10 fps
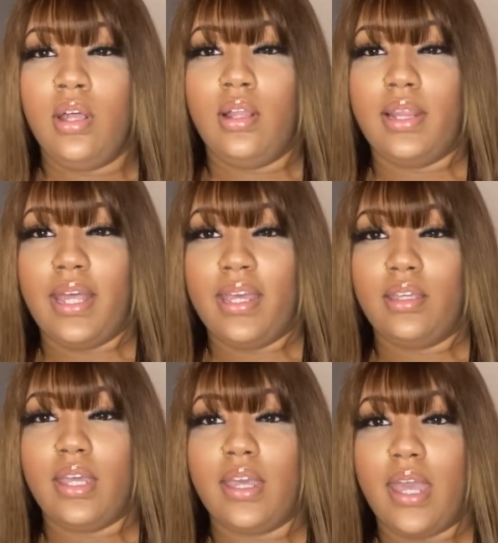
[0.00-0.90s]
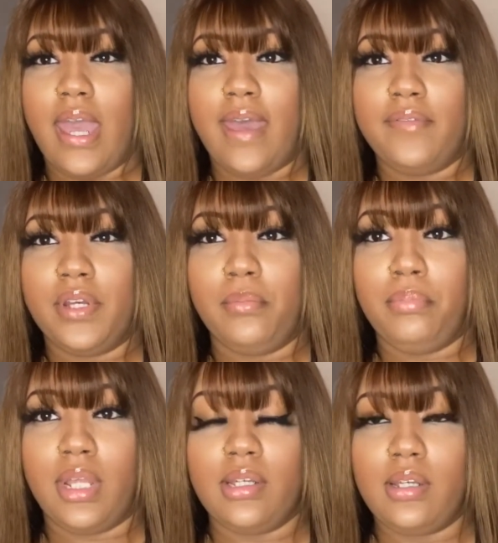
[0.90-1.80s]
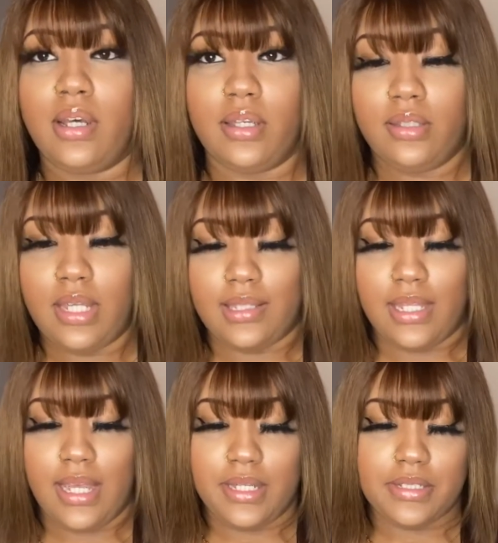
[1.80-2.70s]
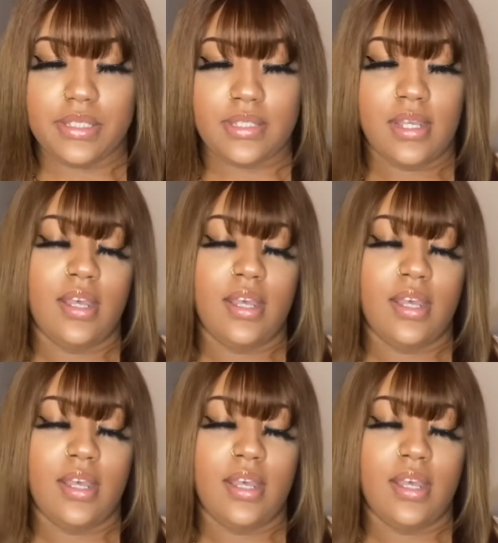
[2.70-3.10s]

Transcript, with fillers: like having a blunt cut at the ends.